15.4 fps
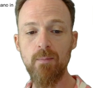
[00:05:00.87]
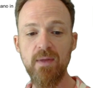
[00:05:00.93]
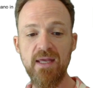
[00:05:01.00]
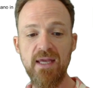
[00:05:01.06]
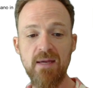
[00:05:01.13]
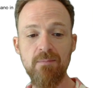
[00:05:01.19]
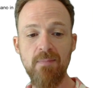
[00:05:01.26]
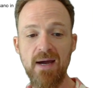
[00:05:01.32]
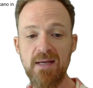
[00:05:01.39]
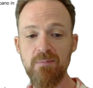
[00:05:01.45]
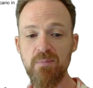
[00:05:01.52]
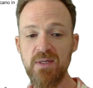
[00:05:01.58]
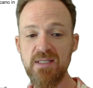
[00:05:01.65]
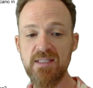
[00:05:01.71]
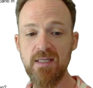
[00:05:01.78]
It might
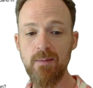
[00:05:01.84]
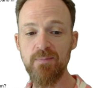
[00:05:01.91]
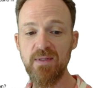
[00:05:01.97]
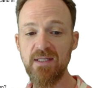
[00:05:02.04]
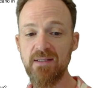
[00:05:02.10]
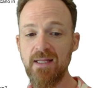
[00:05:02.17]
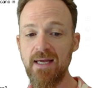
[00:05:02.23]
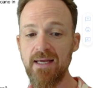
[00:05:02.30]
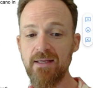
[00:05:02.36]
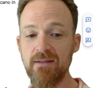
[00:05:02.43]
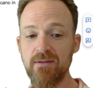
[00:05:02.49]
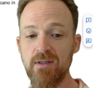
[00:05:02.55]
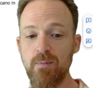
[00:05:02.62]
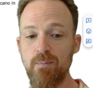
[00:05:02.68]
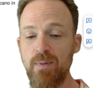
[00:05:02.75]
be something like
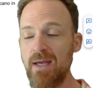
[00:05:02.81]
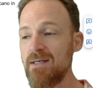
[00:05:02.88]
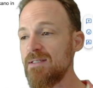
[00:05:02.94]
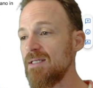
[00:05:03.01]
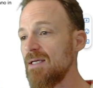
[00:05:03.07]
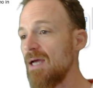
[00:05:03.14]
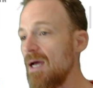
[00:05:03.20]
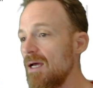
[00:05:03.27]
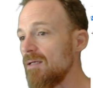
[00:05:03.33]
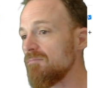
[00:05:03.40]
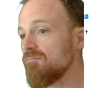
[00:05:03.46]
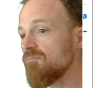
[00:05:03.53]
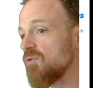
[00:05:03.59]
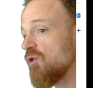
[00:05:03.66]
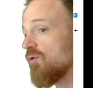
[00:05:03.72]
the Pentagon.
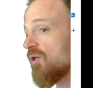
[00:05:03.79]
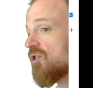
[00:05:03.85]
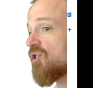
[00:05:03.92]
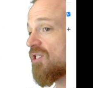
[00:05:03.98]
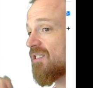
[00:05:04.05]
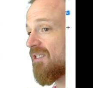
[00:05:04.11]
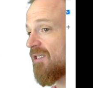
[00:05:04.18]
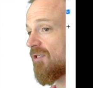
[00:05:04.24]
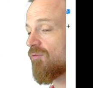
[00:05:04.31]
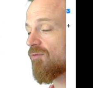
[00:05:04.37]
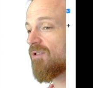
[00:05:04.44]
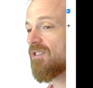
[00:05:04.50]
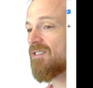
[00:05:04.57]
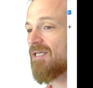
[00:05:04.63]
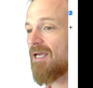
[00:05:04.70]
You can just
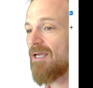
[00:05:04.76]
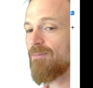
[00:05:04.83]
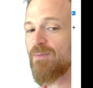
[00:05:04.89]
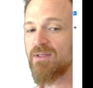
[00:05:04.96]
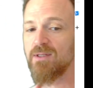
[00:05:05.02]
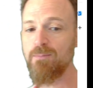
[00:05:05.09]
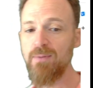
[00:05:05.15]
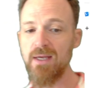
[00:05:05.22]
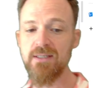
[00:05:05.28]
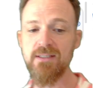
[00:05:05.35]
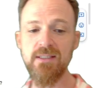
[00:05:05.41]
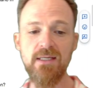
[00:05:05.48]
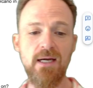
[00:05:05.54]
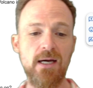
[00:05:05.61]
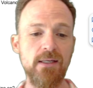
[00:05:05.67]
literally type in the
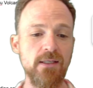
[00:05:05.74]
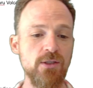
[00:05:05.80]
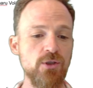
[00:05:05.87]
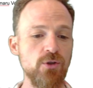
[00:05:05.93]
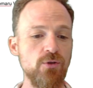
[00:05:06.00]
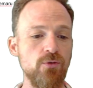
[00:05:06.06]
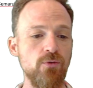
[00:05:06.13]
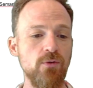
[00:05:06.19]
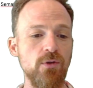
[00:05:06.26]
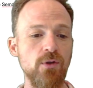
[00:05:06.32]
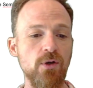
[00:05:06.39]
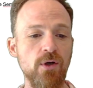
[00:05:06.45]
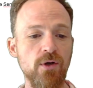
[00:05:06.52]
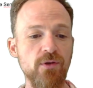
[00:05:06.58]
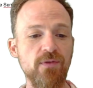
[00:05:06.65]
Pentagon into Google
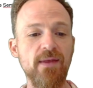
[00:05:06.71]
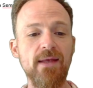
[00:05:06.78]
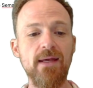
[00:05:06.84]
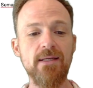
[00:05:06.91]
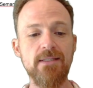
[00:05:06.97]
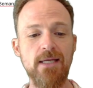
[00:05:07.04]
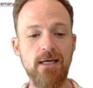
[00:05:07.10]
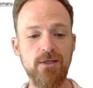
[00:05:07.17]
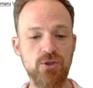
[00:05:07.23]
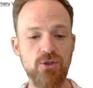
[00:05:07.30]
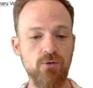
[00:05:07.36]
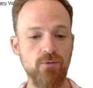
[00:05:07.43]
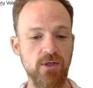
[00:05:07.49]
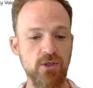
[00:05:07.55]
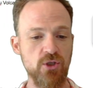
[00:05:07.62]
Earth, take a
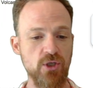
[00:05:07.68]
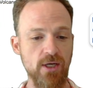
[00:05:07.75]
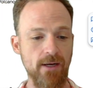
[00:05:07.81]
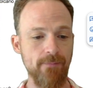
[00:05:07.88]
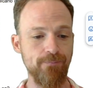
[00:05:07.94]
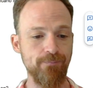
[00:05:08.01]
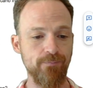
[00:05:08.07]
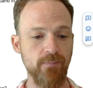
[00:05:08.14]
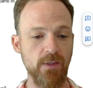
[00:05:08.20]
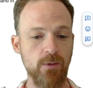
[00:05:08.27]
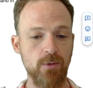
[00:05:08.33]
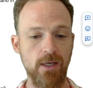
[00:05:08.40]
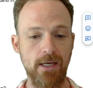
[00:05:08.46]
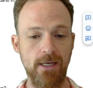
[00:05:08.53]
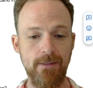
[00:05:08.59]
screenshot,
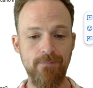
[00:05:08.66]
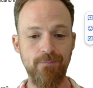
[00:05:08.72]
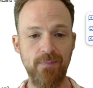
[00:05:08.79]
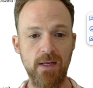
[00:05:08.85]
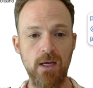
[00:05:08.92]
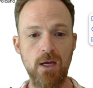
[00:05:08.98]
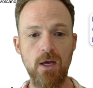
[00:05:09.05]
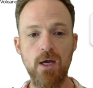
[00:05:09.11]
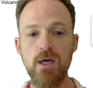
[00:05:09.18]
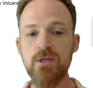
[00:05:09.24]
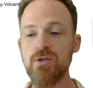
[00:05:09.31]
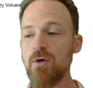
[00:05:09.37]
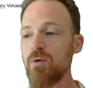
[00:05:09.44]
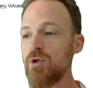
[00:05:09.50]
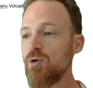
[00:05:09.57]
okay?
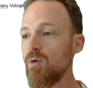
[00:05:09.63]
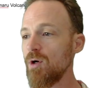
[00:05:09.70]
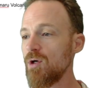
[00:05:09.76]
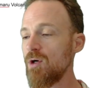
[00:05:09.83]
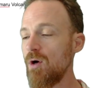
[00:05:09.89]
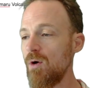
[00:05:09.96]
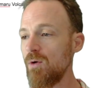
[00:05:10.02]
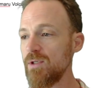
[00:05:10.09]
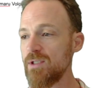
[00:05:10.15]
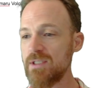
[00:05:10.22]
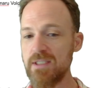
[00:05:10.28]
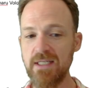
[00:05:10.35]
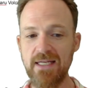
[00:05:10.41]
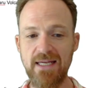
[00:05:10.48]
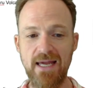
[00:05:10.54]
So your goal is
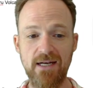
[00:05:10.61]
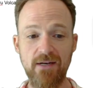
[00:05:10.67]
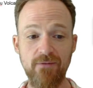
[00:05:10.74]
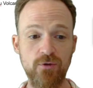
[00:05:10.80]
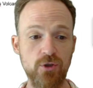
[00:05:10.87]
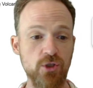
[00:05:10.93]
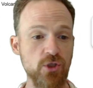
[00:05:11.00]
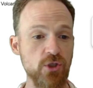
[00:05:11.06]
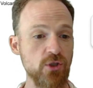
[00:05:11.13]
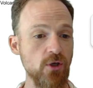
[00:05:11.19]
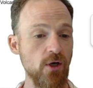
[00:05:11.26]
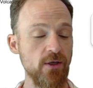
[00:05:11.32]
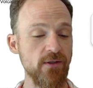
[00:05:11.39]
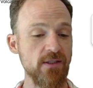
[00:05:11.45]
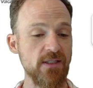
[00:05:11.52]
to get, if you're just
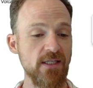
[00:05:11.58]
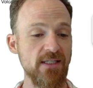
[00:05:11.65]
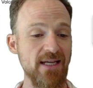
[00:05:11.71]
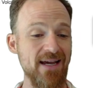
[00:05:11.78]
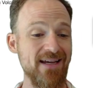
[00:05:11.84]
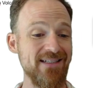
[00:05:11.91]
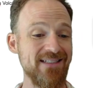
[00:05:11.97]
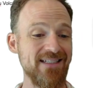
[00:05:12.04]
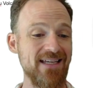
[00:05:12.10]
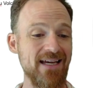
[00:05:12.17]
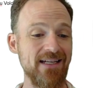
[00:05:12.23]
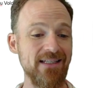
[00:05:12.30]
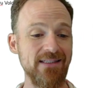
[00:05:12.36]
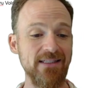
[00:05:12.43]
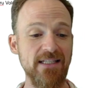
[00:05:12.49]
starting this today, to get
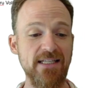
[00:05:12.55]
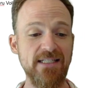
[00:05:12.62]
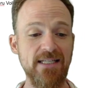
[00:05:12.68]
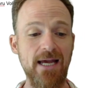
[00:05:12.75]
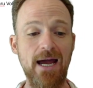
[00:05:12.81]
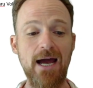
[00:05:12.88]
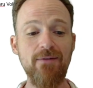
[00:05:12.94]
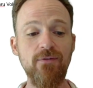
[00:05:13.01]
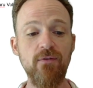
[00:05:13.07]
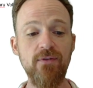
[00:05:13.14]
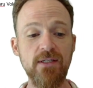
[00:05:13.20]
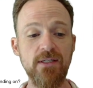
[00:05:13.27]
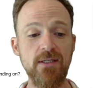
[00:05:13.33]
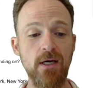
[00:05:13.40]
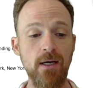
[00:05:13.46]
at least half of
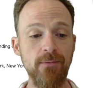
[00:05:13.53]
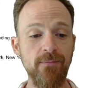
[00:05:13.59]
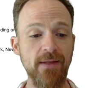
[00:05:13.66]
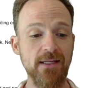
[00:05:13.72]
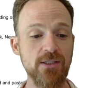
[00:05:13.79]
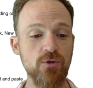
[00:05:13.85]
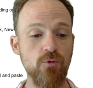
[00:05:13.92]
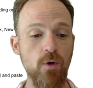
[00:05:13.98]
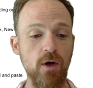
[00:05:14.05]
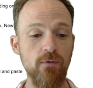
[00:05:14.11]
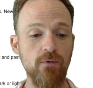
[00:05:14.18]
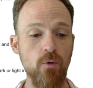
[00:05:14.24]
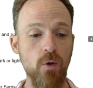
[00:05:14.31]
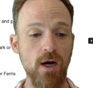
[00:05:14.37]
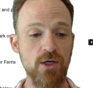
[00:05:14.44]
it done. That's 12
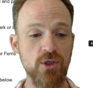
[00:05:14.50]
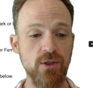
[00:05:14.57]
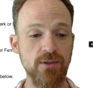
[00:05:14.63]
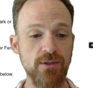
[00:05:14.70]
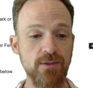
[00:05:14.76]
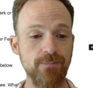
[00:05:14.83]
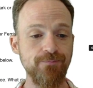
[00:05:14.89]
questions.